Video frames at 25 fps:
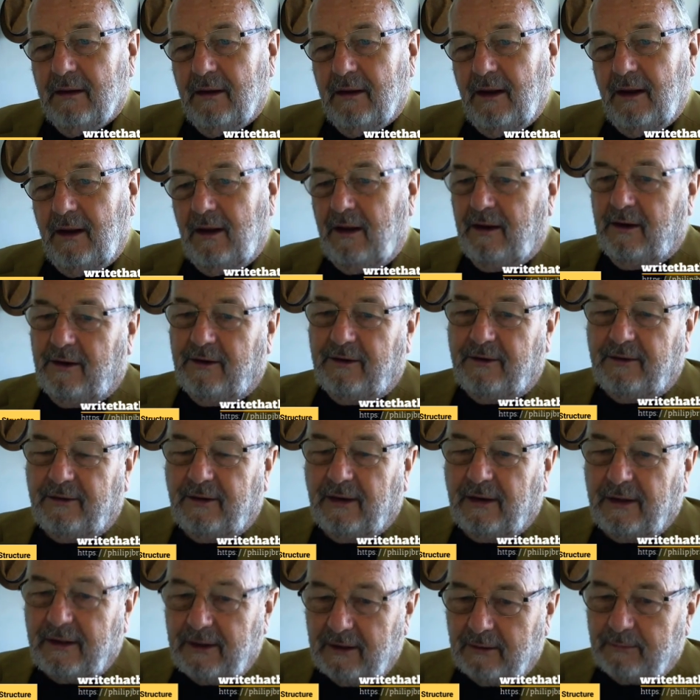And in
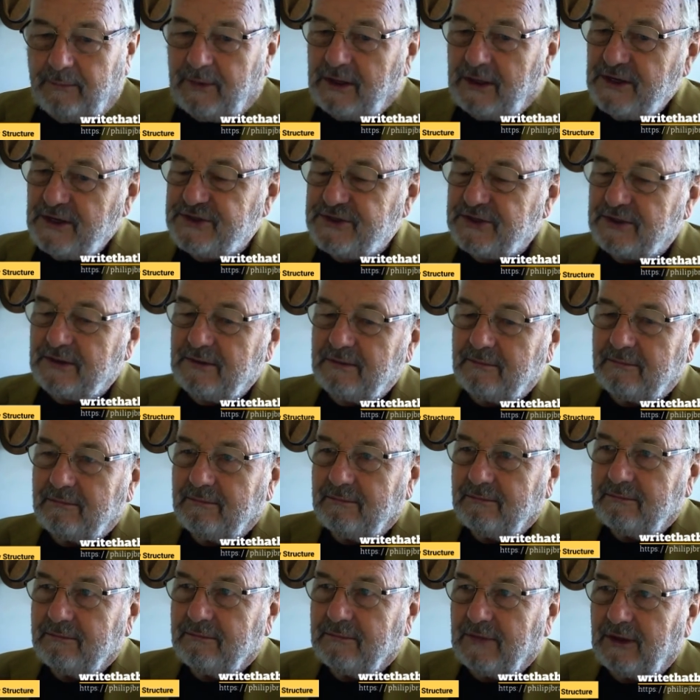the Liam Neeson
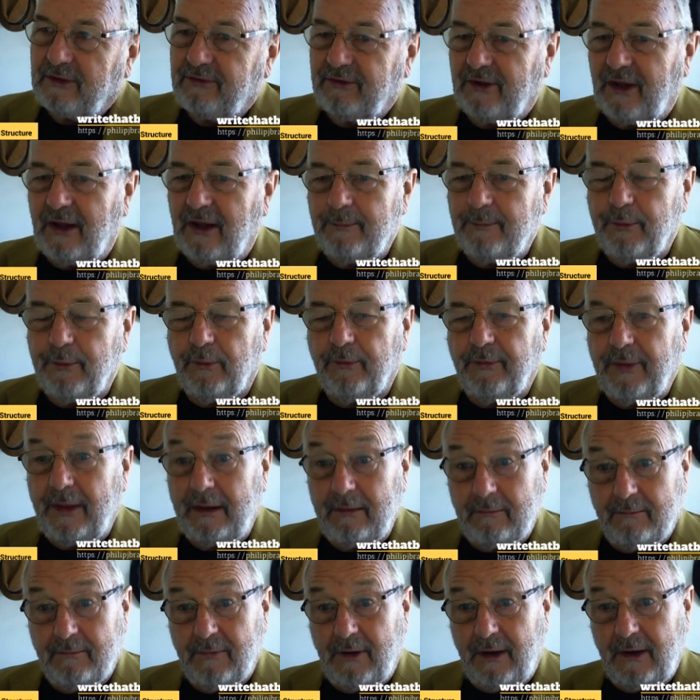example,
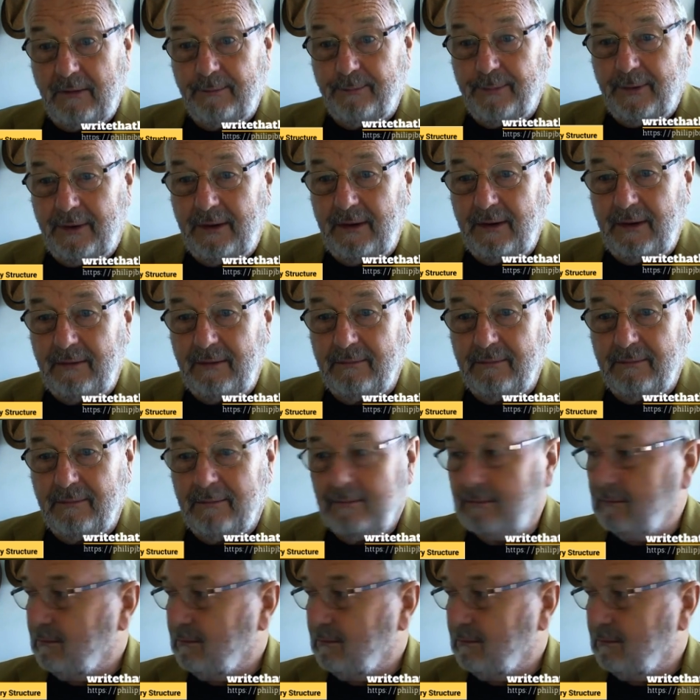that might be